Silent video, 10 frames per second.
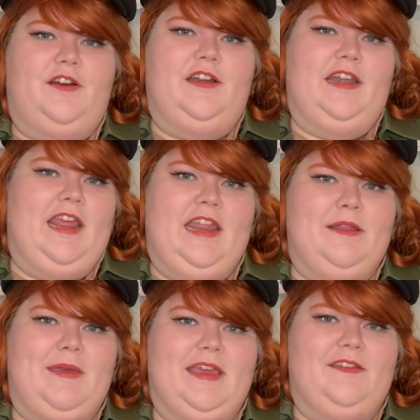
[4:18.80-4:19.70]
for an
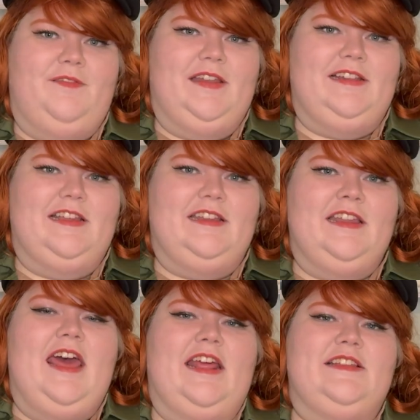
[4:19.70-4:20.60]
anime convention
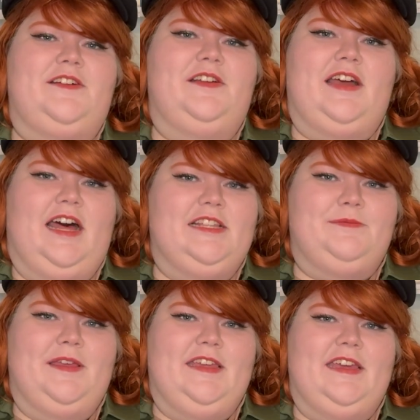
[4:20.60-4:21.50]
and I started
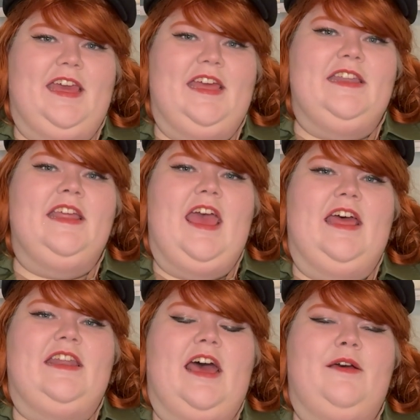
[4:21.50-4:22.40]
cosplaying again.
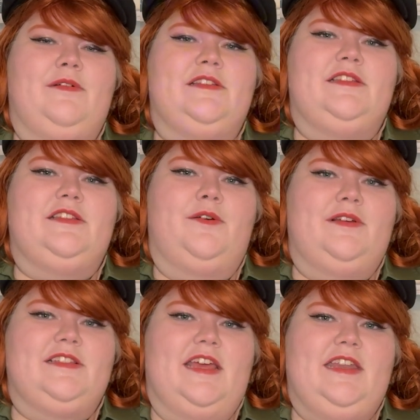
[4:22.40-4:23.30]
And I was so
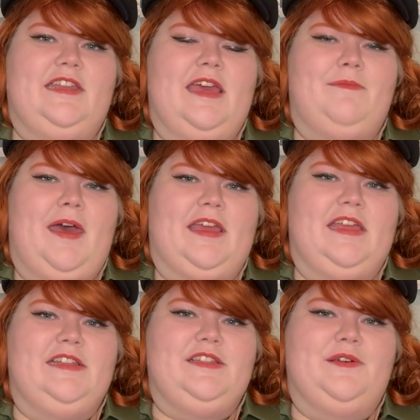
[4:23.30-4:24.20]
excited to get back
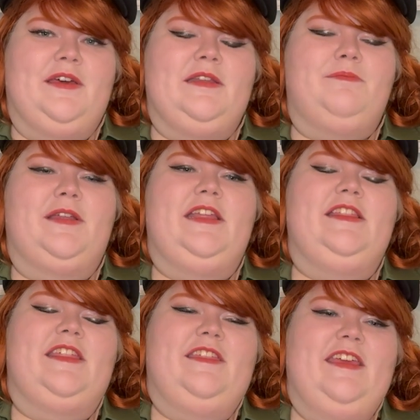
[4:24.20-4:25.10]
into it. But
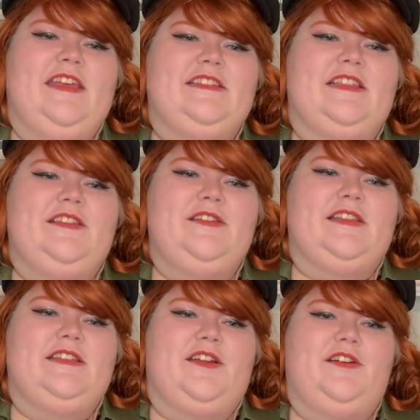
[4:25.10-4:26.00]
the thing is, as soon as
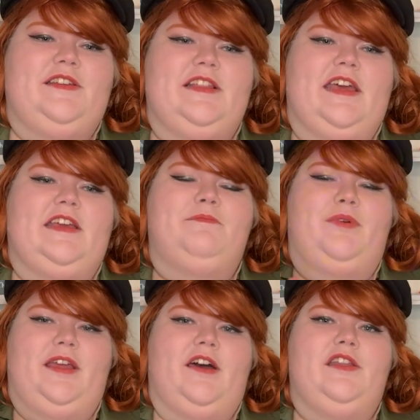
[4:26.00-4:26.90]
I started to like
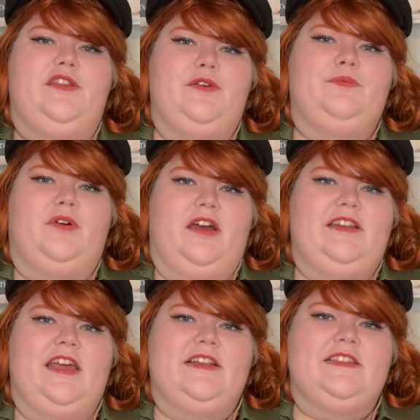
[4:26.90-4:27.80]
bring on new
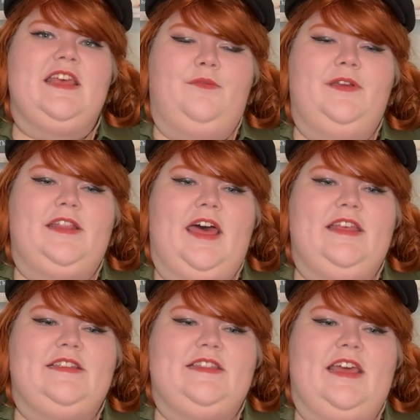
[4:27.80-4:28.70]
projects, I realized